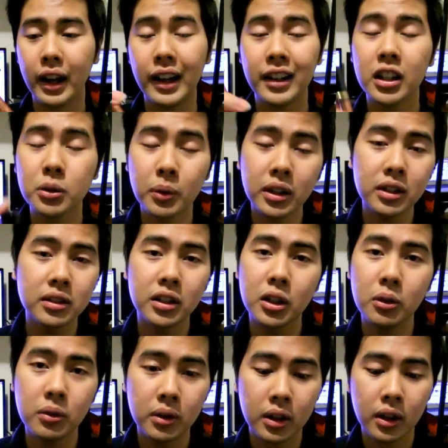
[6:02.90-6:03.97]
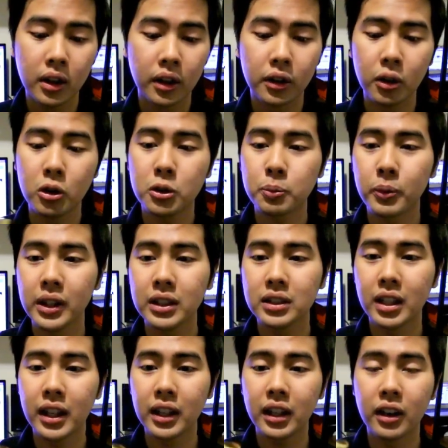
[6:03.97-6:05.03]
And this one is new, no sprays
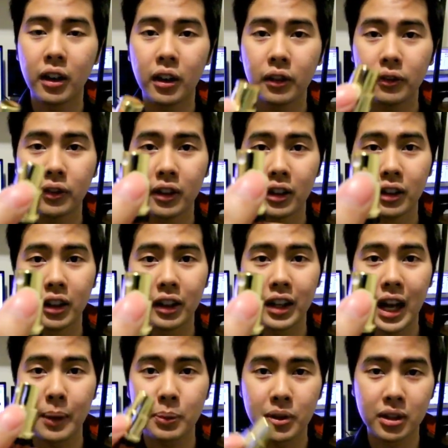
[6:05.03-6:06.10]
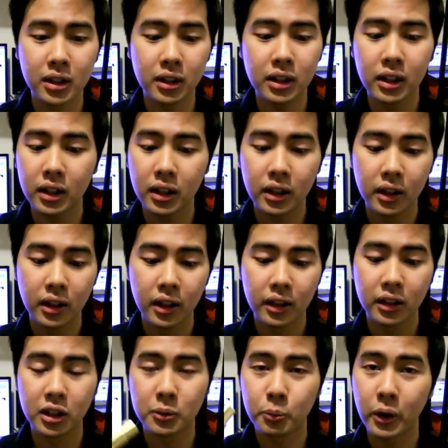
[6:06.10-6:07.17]
taken off, the cap is clean,
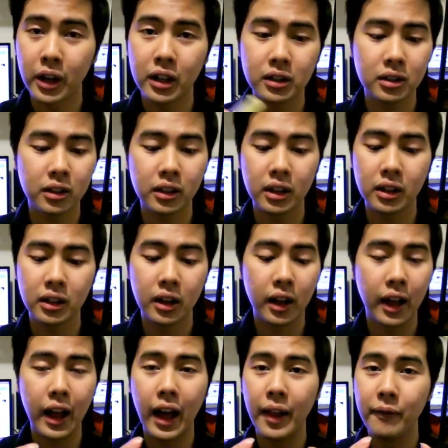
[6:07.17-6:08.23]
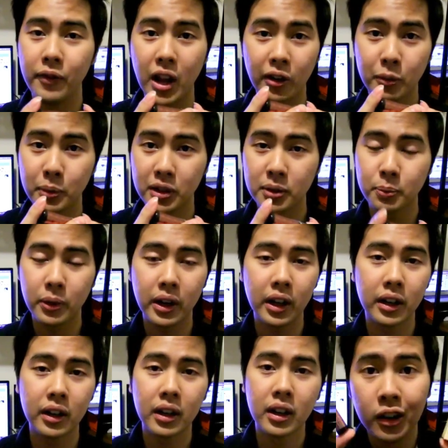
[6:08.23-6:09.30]
the spray is clean, never been
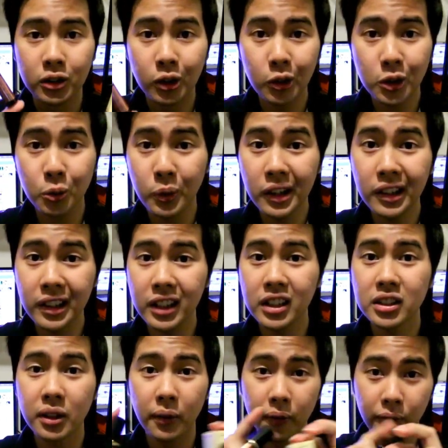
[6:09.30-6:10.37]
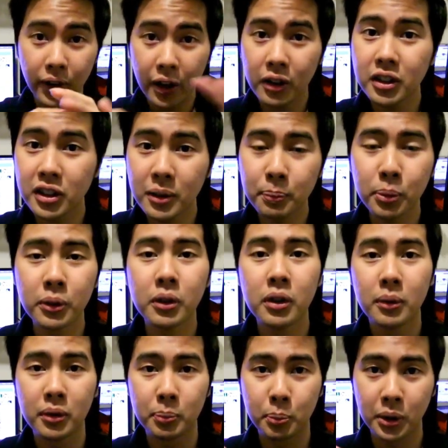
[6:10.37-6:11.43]
sprayed. So to win these, very simple,
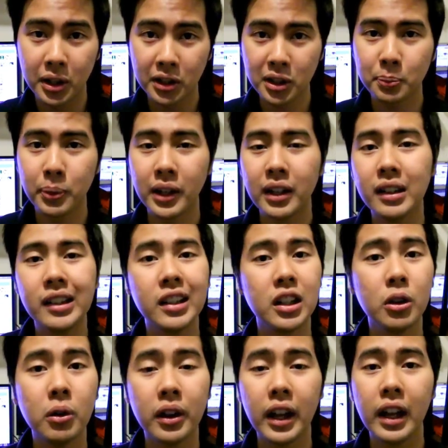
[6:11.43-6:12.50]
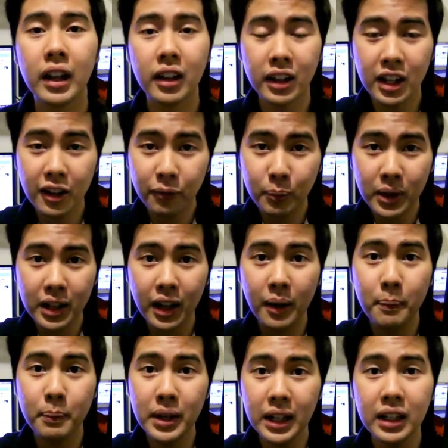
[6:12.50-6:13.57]
participate in the Q and A, leave me a
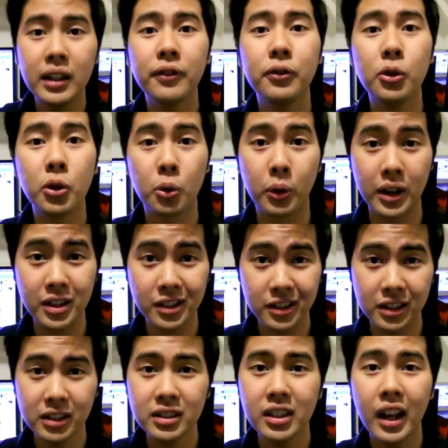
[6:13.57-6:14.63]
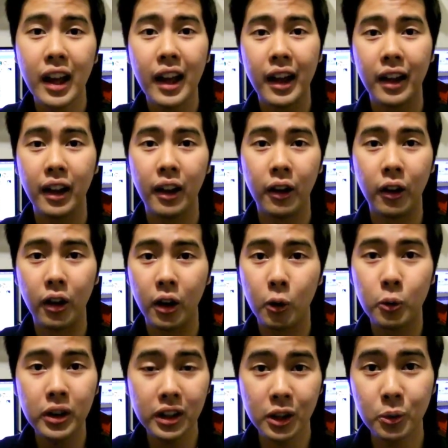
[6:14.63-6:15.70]
meaningful questions or a
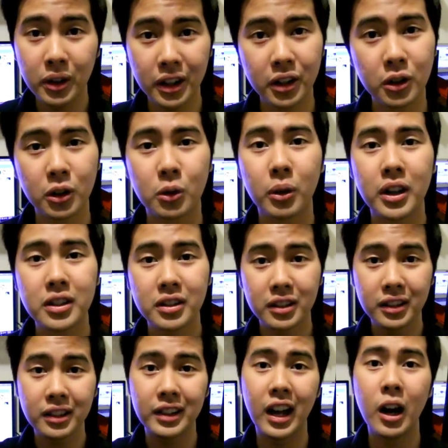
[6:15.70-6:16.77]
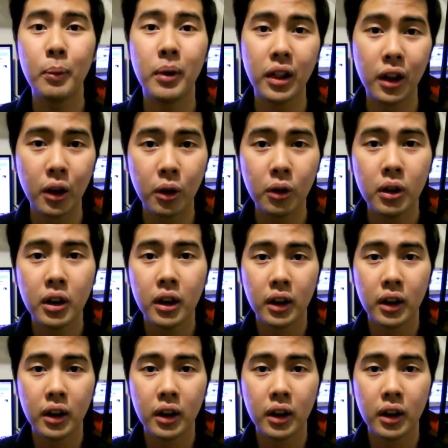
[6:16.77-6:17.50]
really really good question down below,